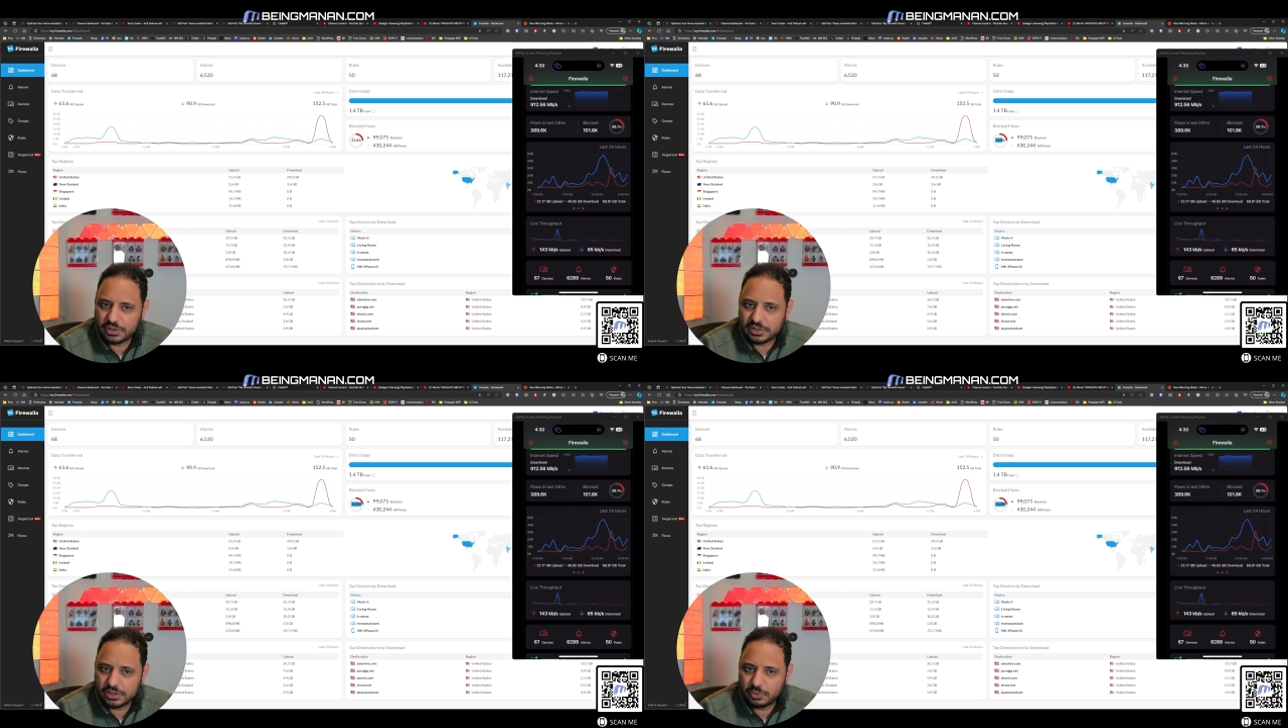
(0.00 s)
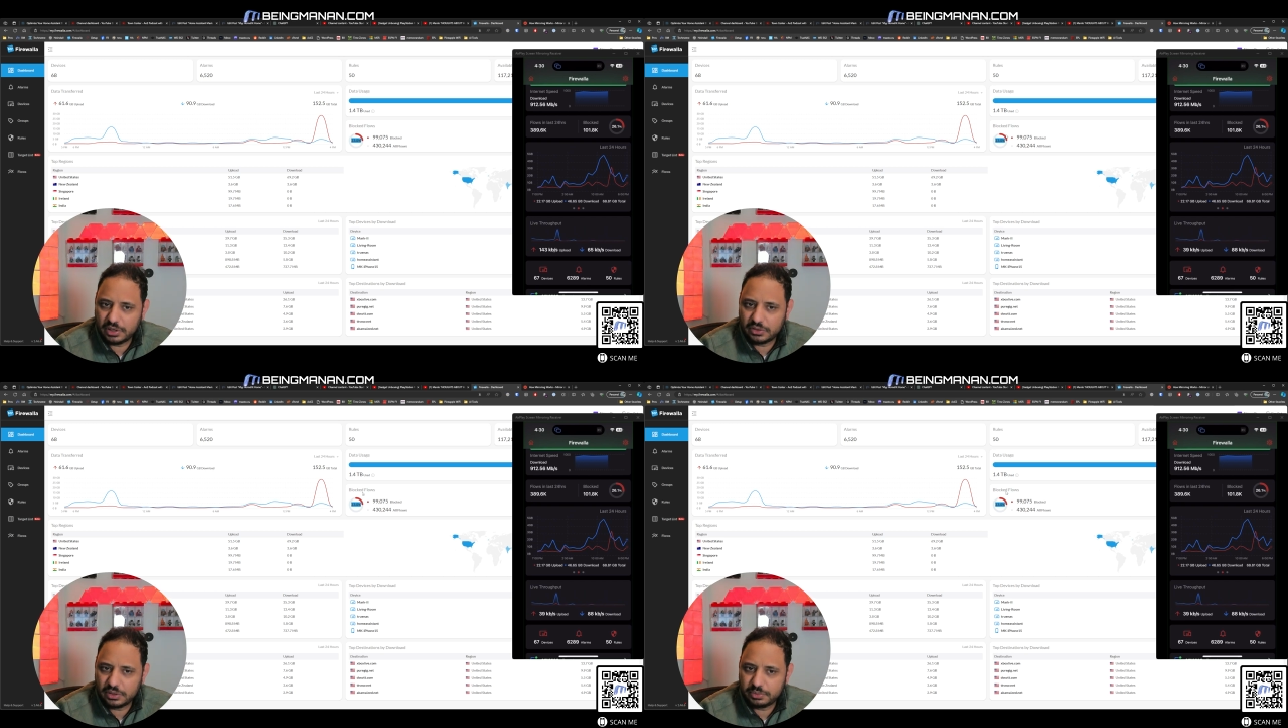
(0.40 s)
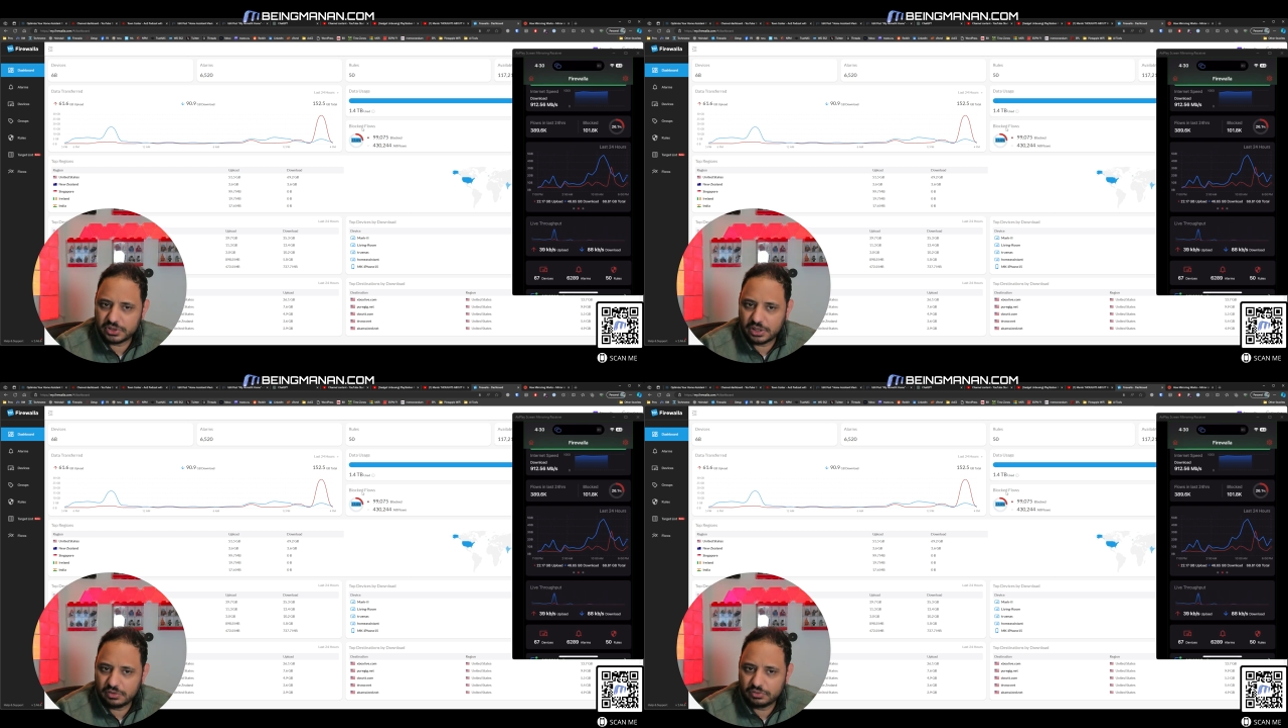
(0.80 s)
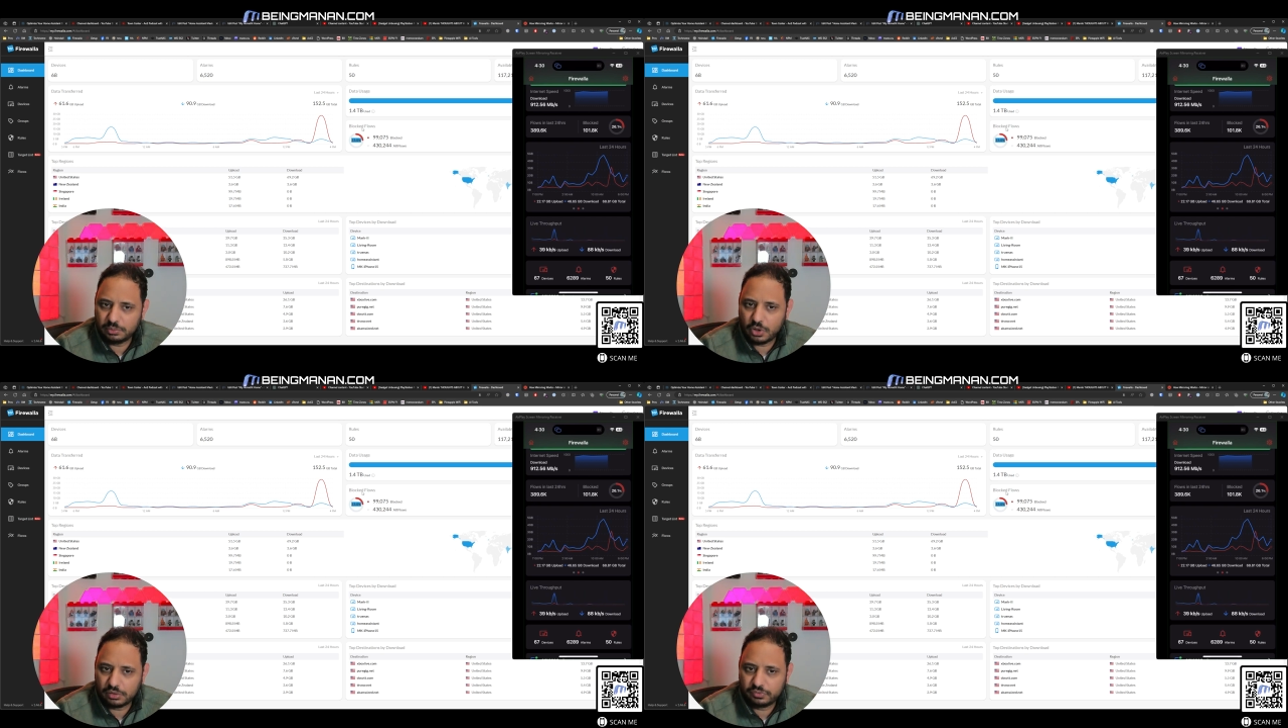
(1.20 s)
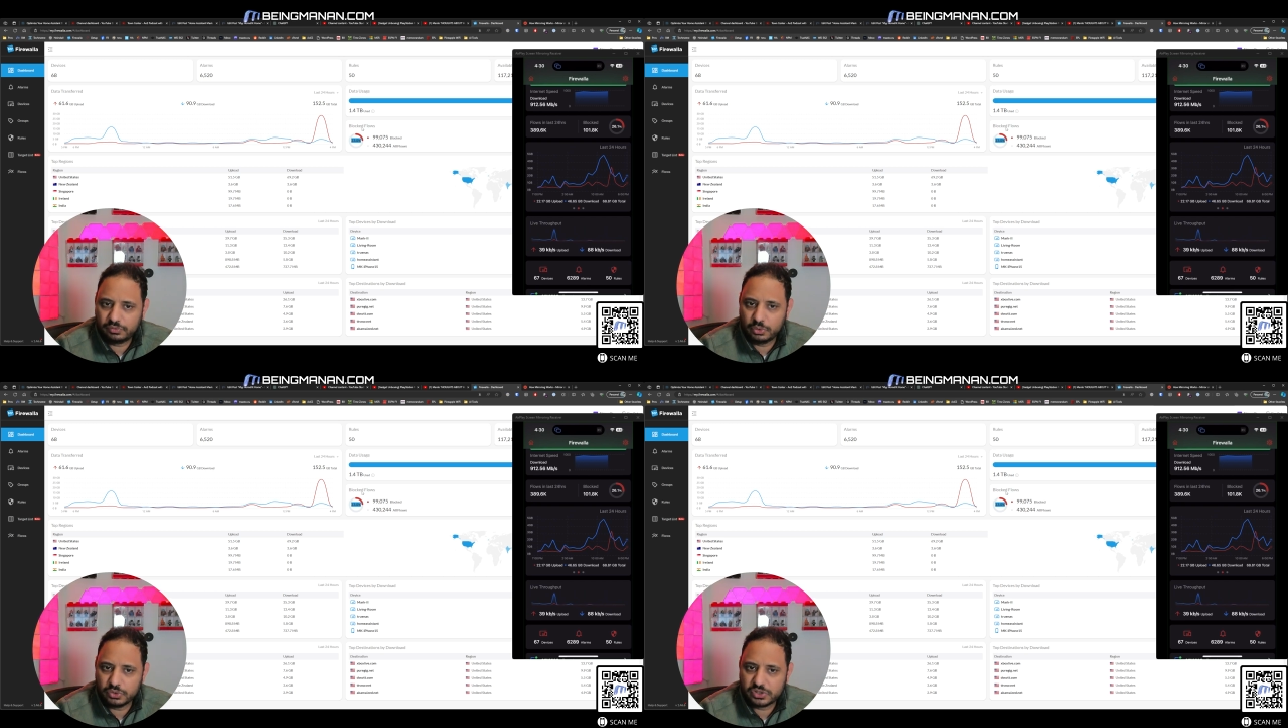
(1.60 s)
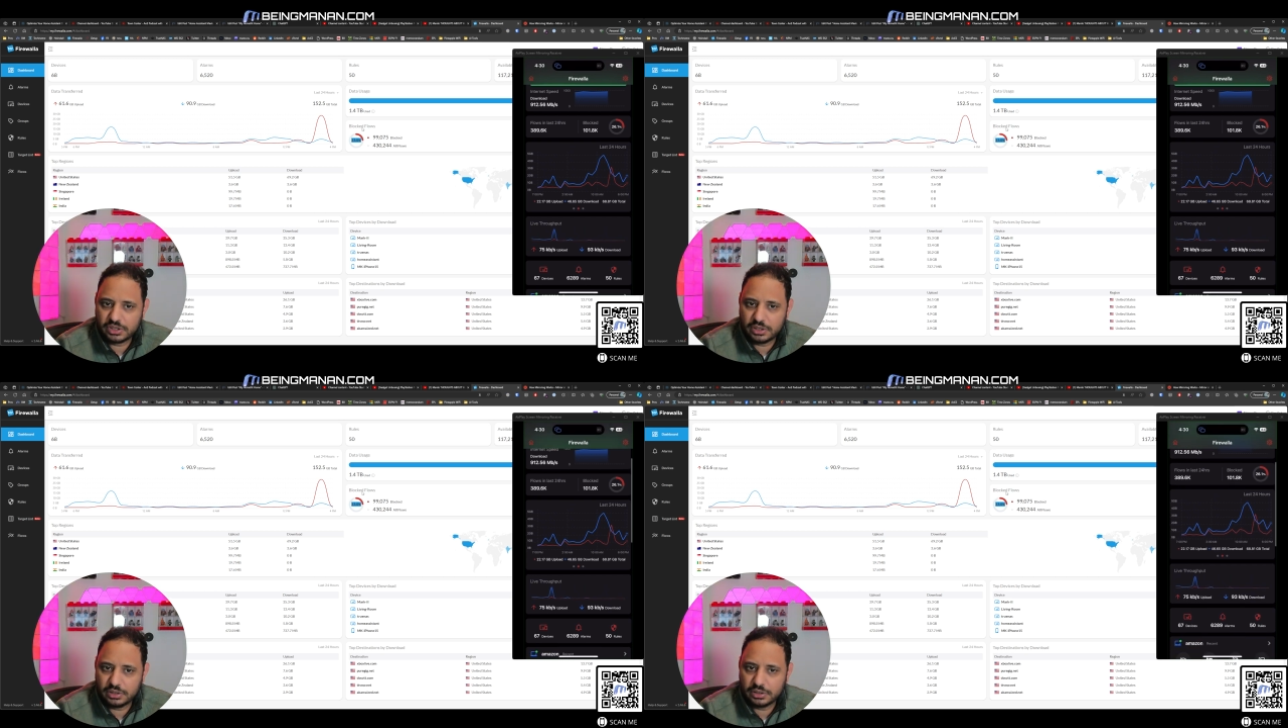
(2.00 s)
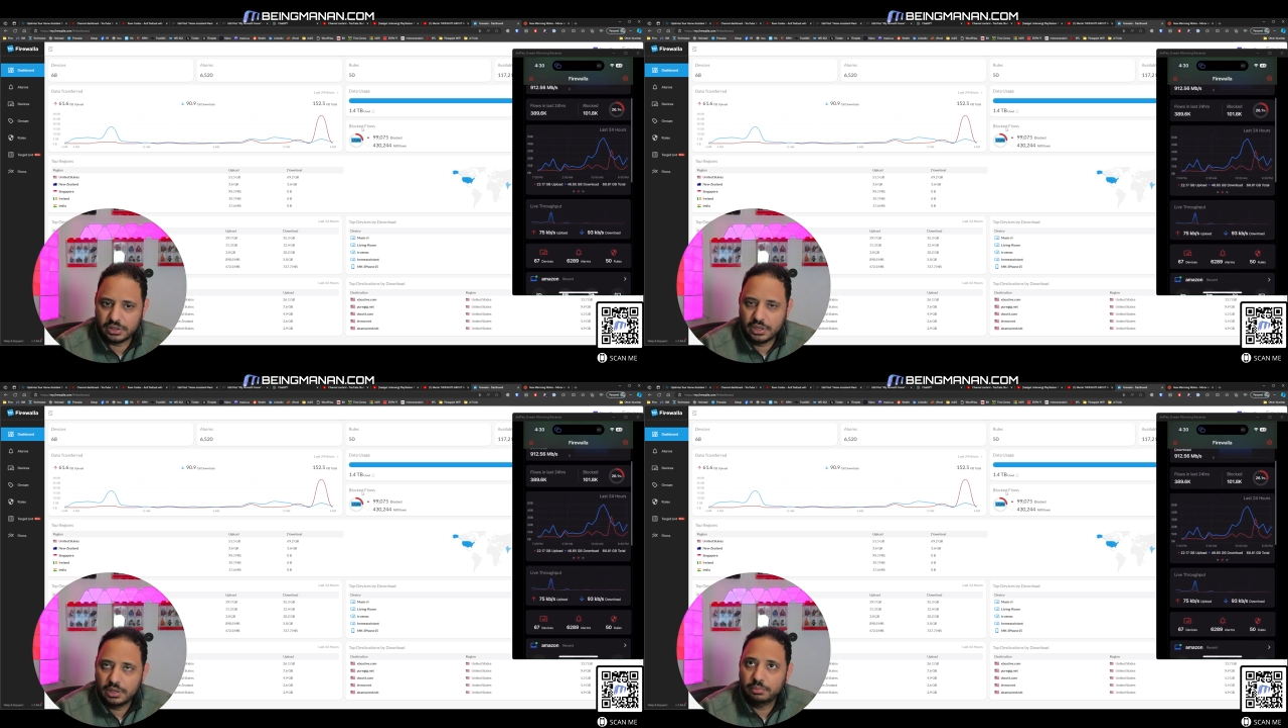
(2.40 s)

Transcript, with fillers: You can see 23% of the block flows here,